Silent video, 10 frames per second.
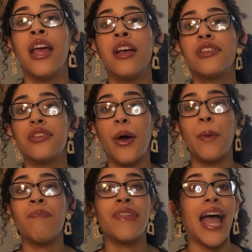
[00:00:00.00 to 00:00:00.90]
So
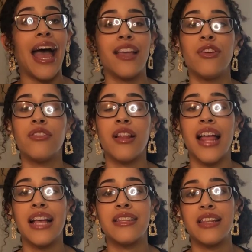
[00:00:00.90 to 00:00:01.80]
I
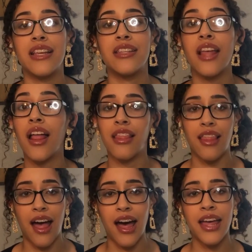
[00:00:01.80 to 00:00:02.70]
utilize this a
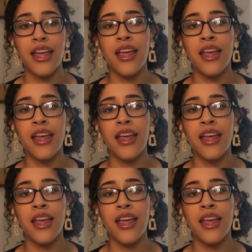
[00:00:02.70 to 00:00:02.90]
lot.